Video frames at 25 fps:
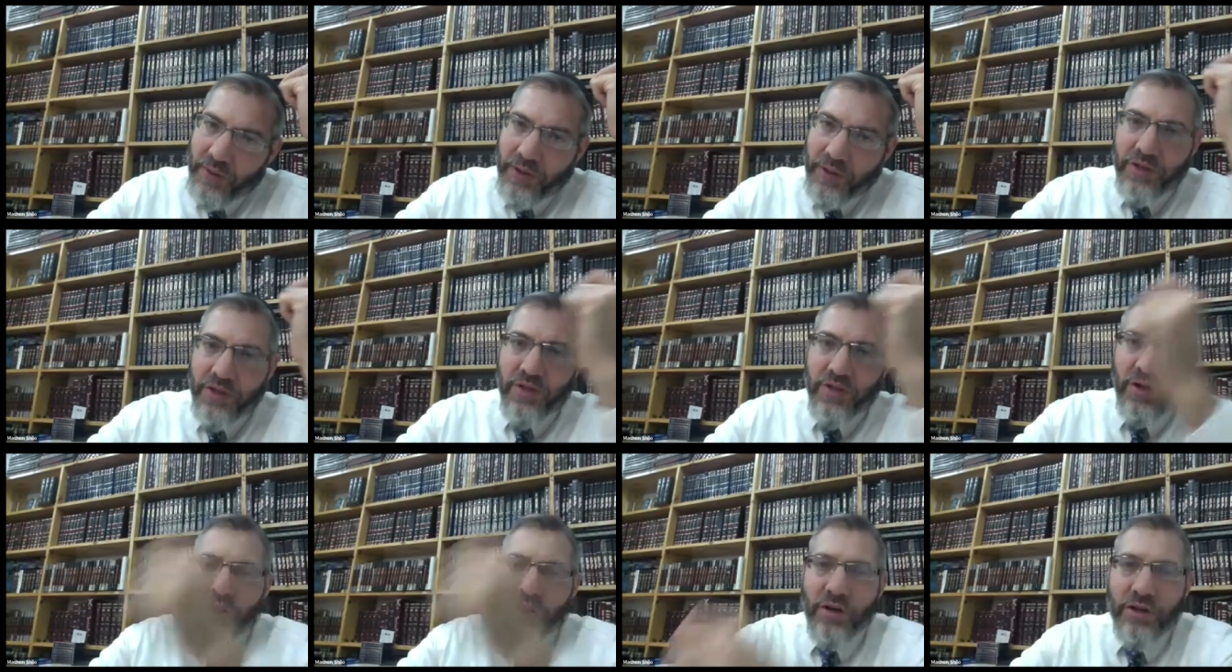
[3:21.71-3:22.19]
He
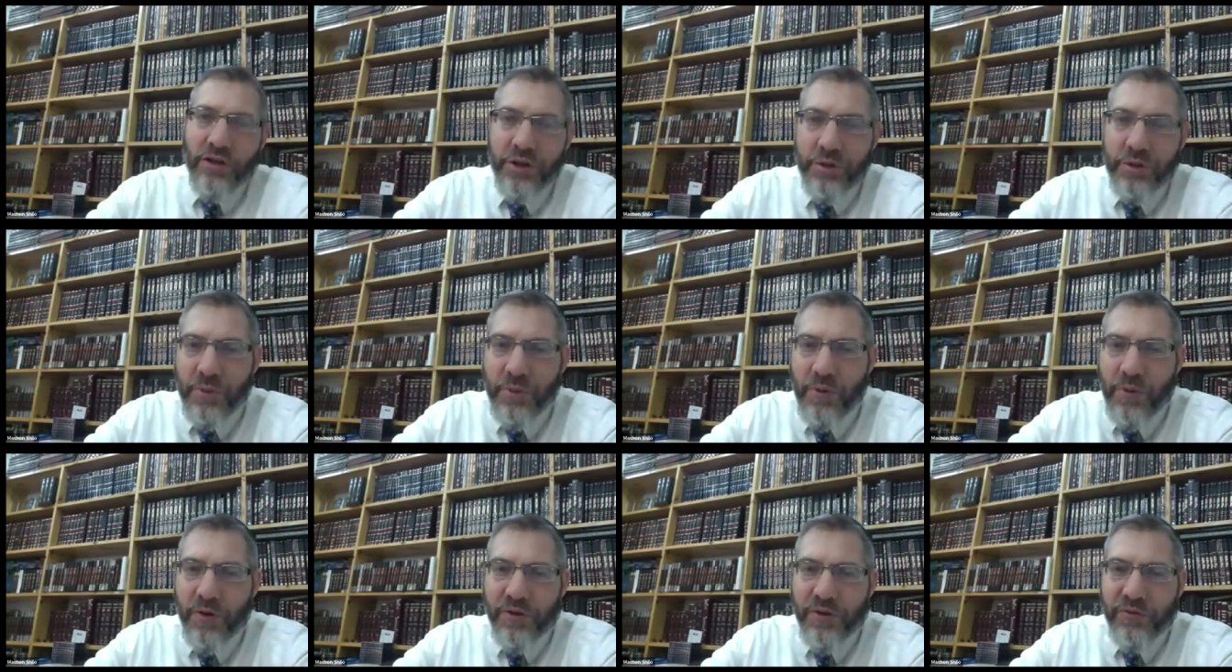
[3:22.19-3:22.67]
just heard
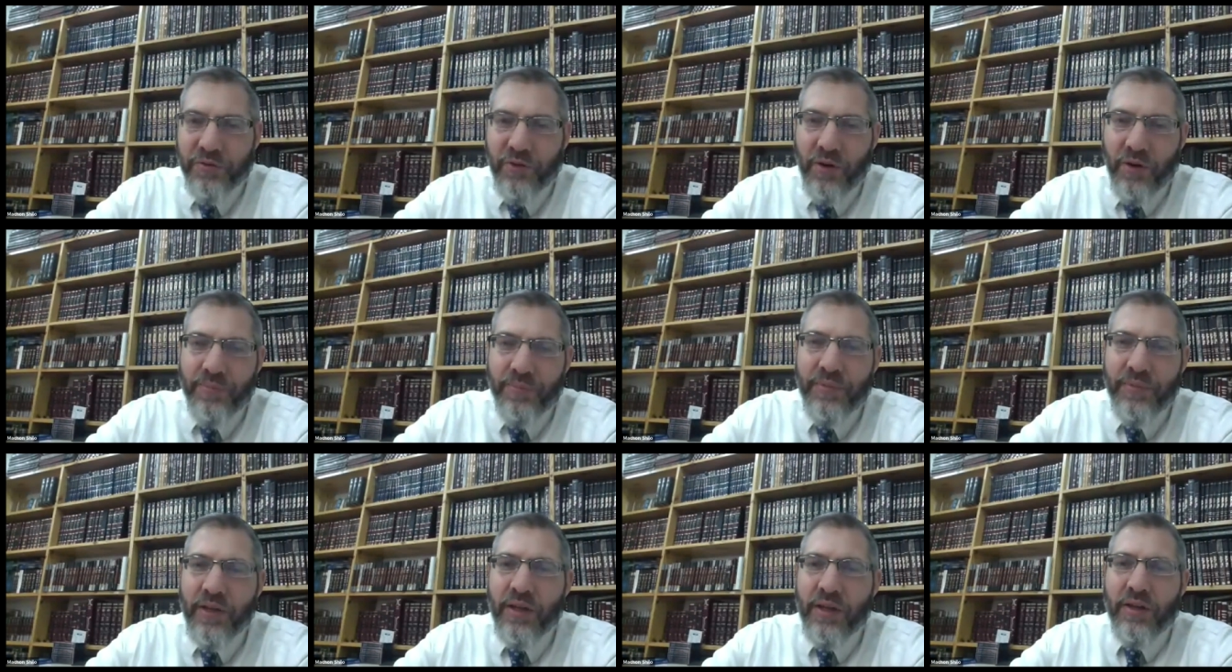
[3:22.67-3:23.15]
Shmuas
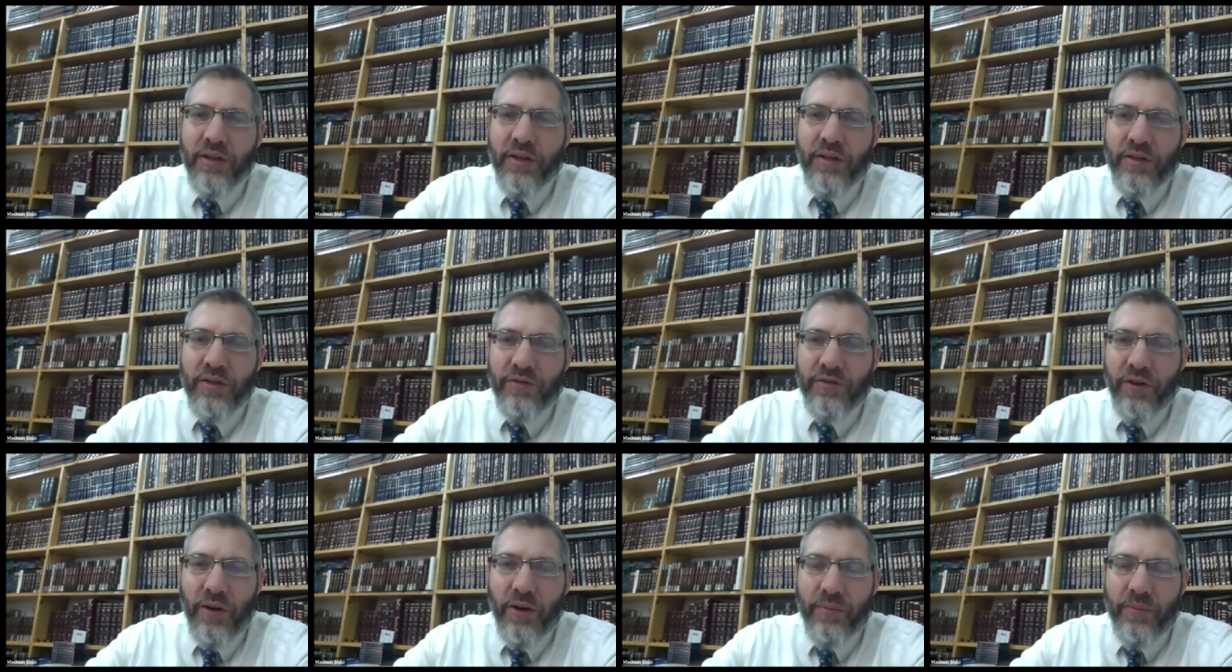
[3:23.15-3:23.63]
from
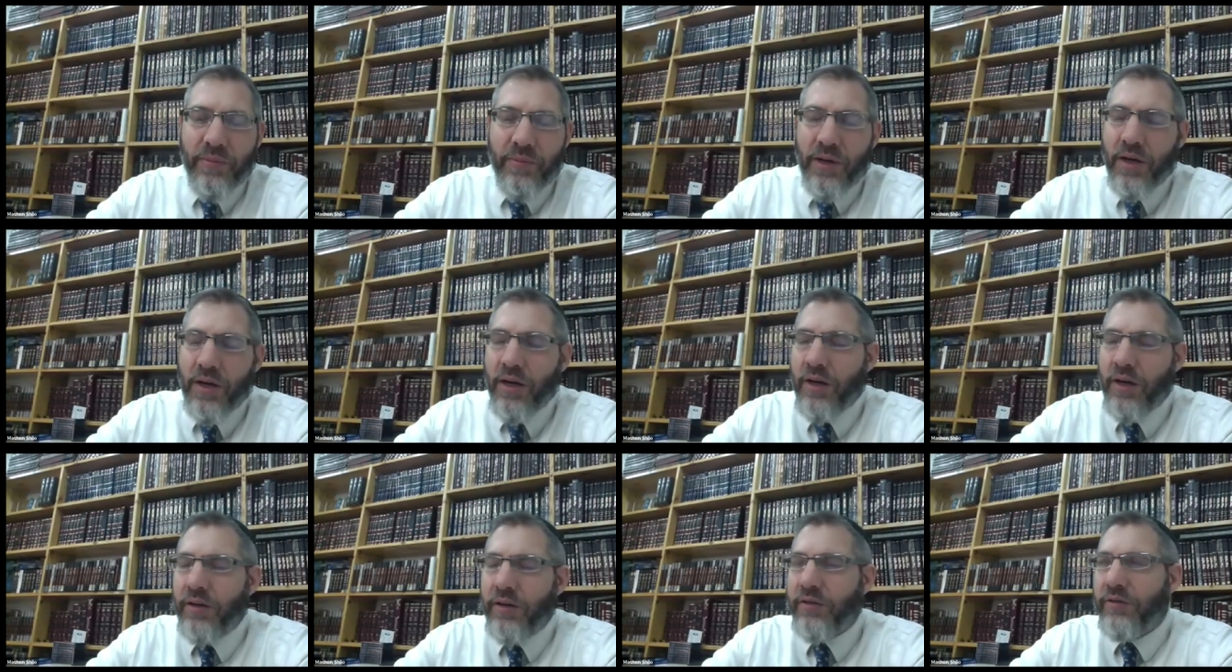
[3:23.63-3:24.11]

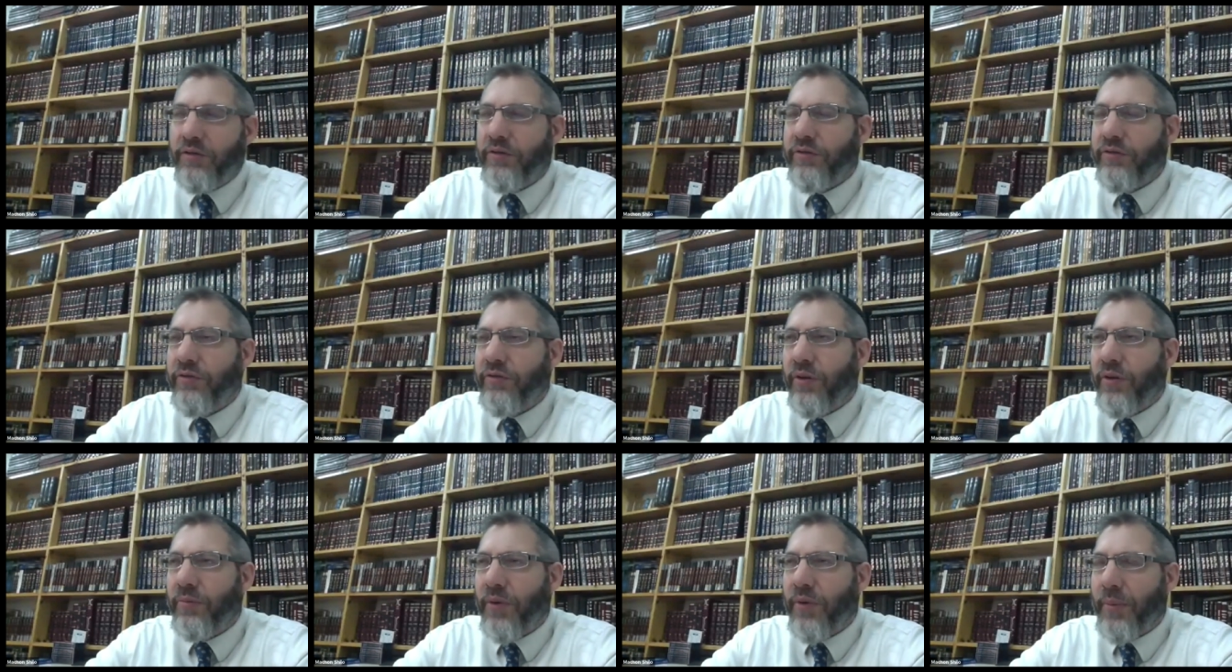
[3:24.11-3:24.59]

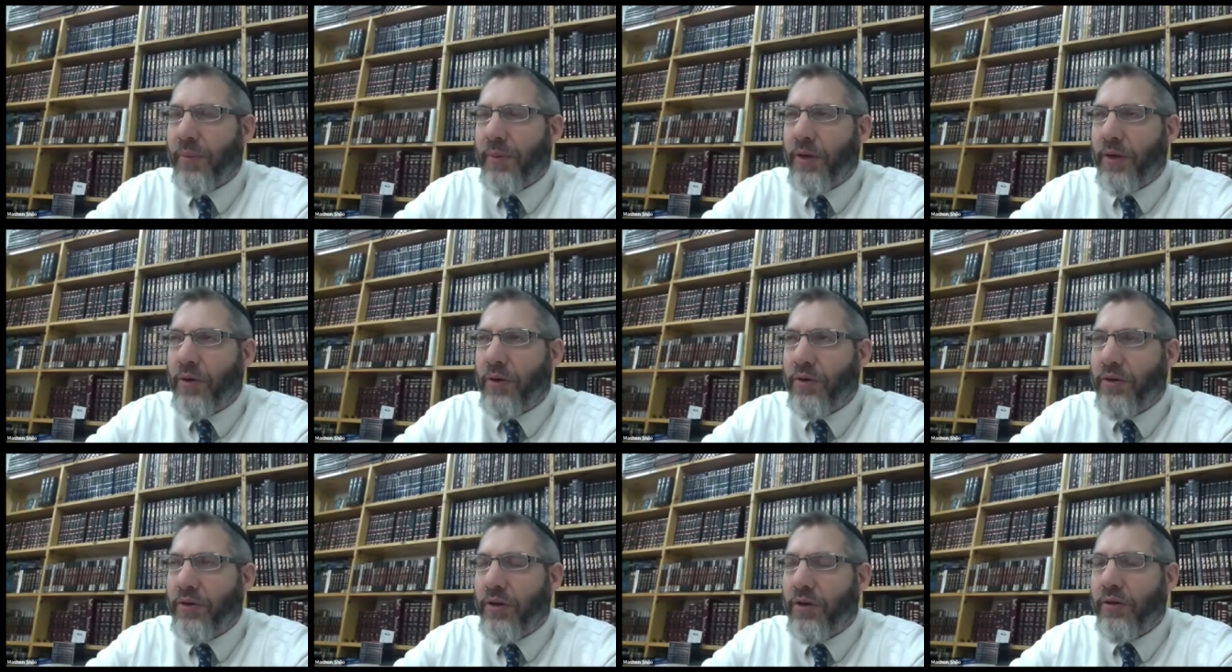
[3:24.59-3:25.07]
Rabbi
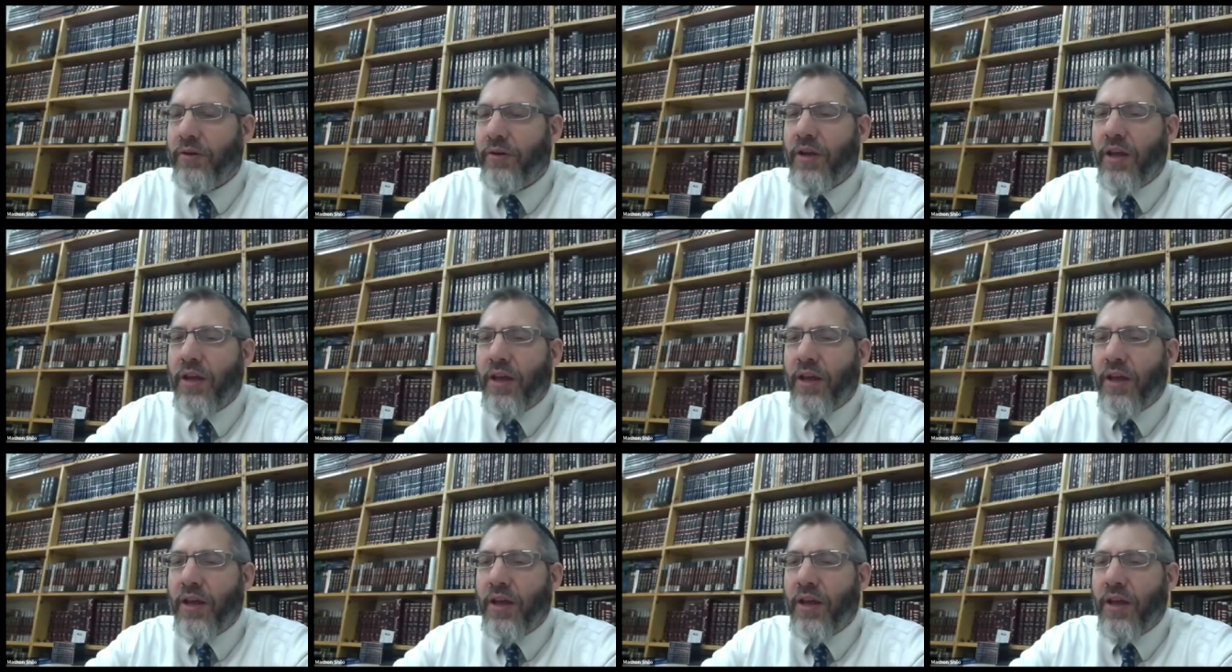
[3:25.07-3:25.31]
Yochanan.